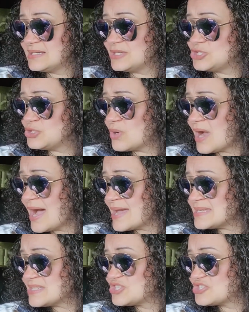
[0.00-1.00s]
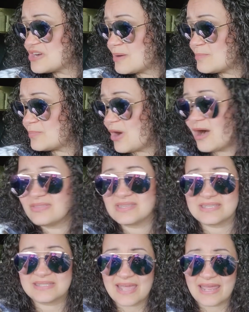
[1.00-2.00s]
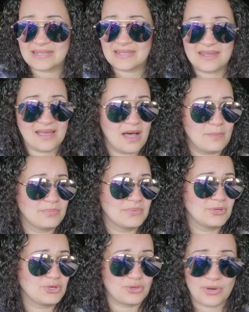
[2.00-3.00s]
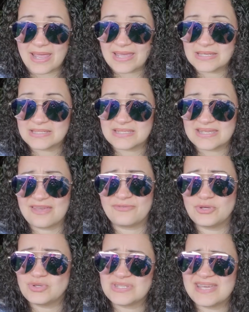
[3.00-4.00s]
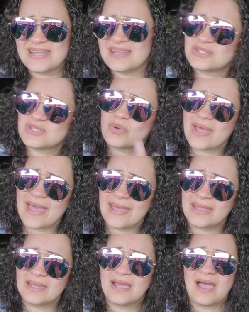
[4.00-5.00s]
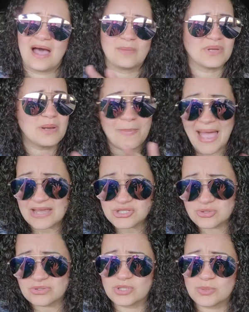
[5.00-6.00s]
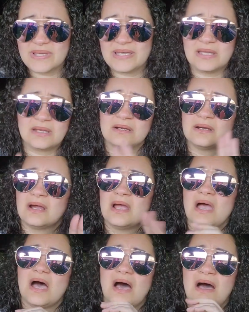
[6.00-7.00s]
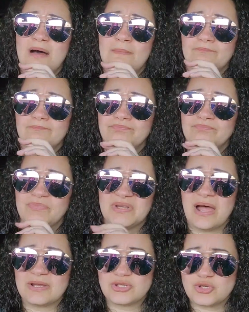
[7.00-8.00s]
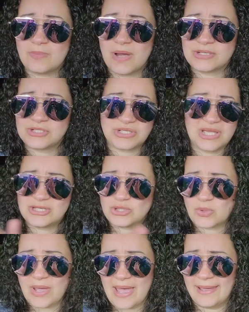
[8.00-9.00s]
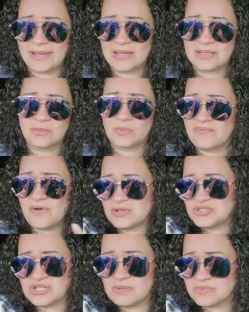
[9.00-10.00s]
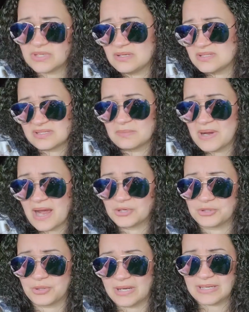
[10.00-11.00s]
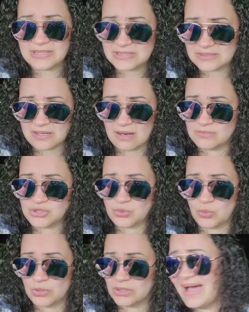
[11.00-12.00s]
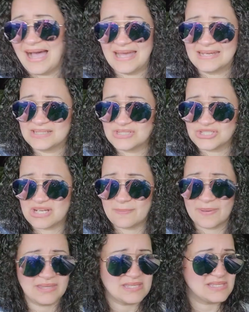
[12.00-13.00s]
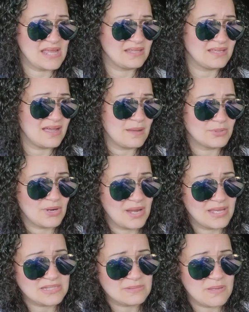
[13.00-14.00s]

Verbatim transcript: Did you guys jump on the Stanley Cup craze? If you did, it's okay. I'm gonna bash you a little bit here, um, but not too much. It's okay. We've all jumped on some kind of craze, I'm sure. I didn't jump on the Stanley Cup craze.